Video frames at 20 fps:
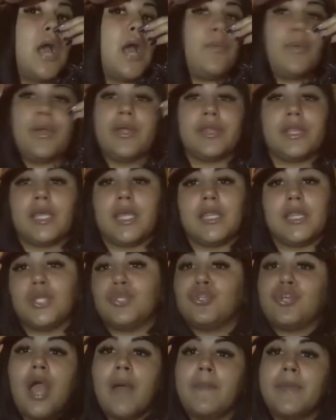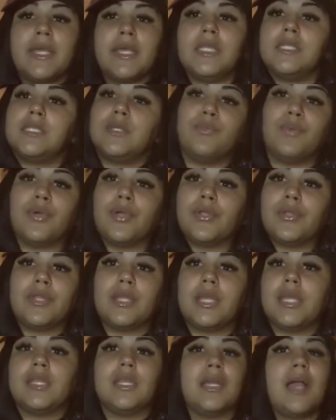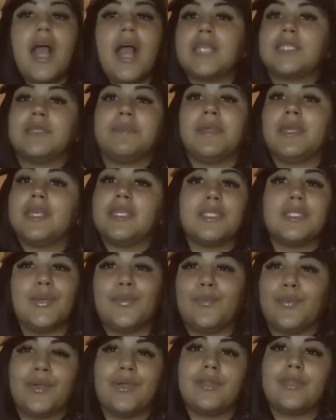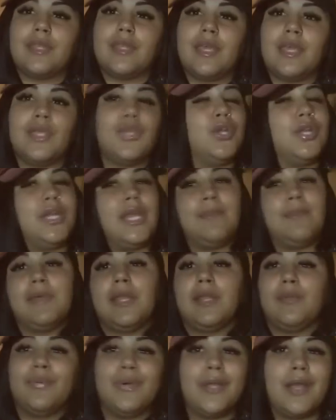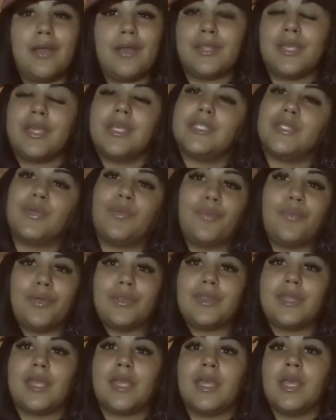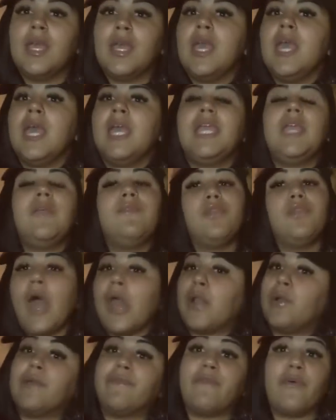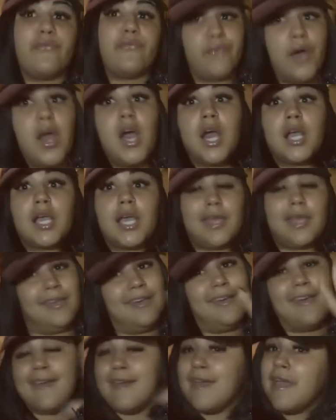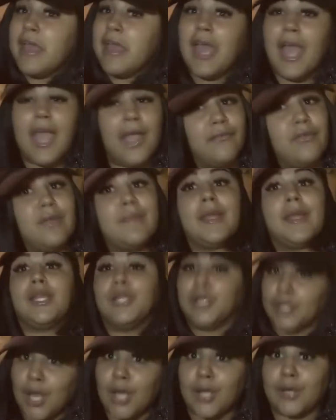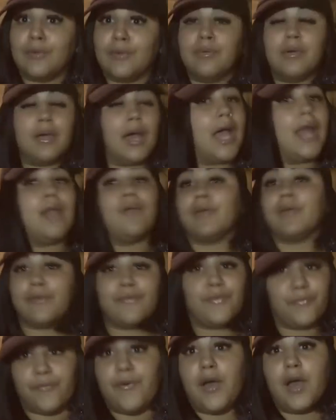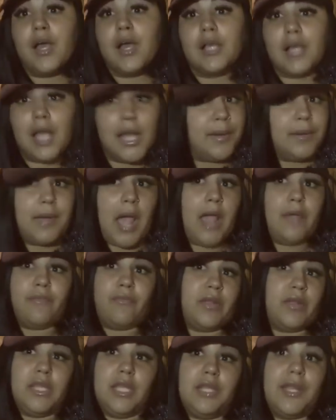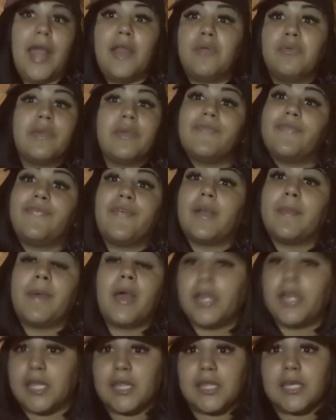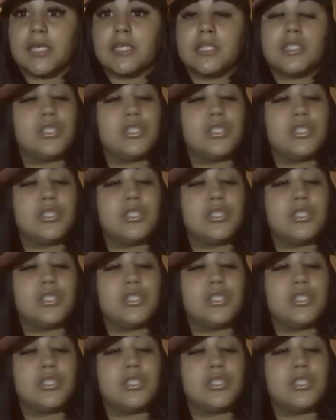worth it. The drama isn't worth it. The gossiping isn't worth it. Your name getting put out there isn't worth it. Even though I don't give a fuck. Everybody know I don't give a fuck. I don't give a fuck about anything.